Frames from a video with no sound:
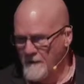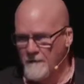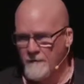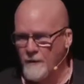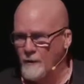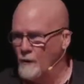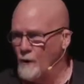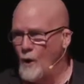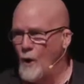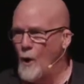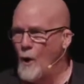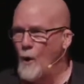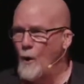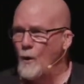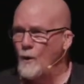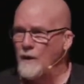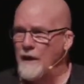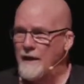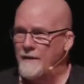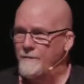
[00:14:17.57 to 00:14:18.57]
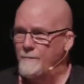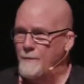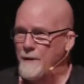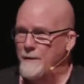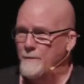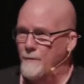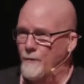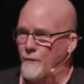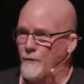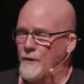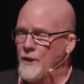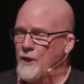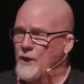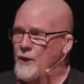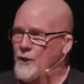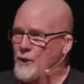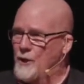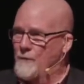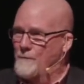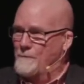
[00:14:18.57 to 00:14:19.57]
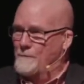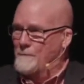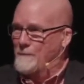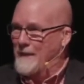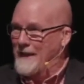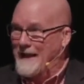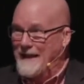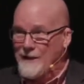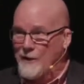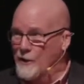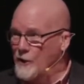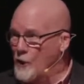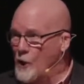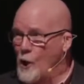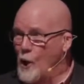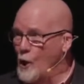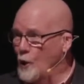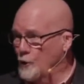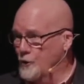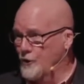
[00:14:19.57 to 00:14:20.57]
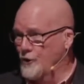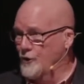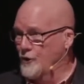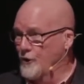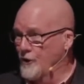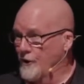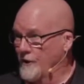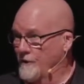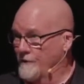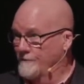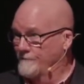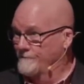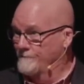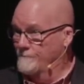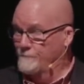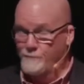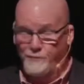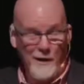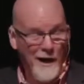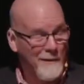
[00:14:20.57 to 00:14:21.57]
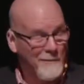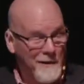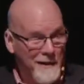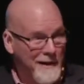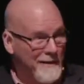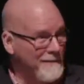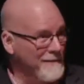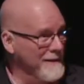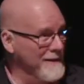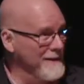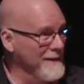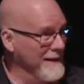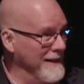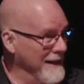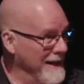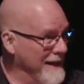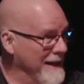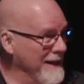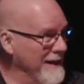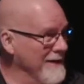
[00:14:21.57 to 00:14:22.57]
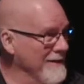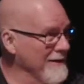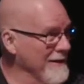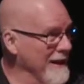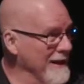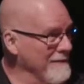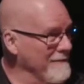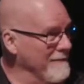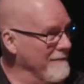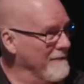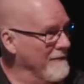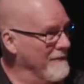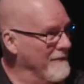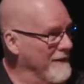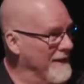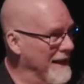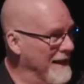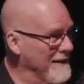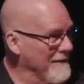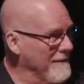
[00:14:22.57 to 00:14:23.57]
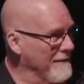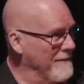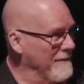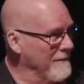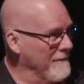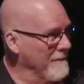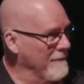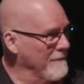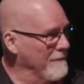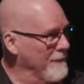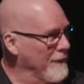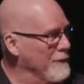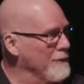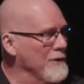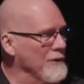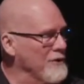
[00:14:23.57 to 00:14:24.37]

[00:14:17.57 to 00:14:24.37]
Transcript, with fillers: There are a whole lot of people in our culture, probably even here, that view the